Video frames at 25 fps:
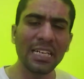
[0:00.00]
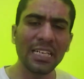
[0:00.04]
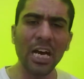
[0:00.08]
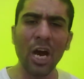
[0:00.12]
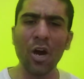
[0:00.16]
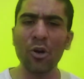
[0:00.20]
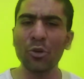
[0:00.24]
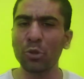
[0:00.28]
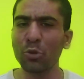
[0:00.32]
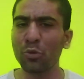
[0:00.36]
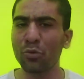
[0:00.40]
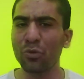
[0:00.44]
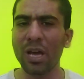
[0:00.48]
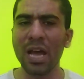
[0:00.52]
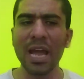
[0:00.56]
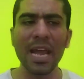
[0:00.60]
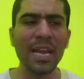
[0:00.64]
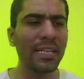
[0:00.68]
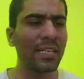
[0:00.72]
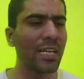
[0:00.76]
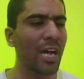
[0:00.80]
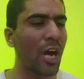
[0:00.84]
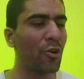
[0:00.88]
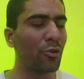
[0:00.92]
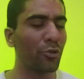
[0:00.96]
how to
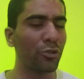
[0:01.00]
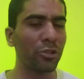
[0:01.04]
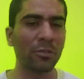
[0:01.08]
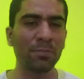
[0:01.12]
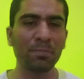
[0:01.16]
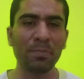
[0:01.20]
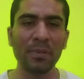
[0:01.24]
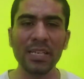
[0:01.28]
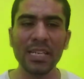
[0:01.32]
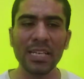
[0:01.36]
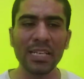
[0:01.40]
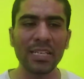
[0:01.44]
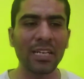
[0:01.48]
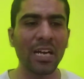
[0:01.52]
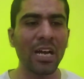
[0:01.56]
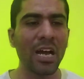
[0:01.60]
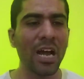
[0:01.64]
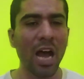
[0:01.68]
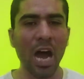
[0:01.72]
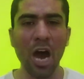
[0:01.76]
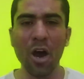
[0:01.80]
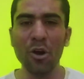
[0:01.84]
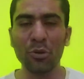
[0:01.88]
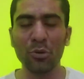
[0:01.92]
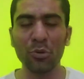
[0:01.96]
write, how to speak,
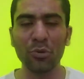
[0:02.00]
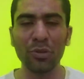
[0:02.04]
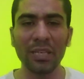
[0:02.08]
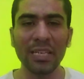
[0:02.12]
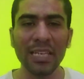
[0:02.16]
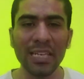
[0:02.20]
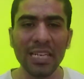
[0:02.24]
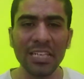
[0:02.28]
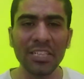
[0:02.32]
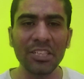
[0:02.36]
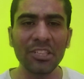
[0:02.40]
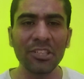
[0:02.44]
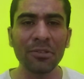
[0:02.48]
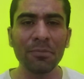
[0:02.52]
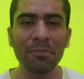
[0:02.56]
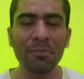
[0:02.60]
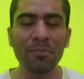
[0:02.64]
how to eat,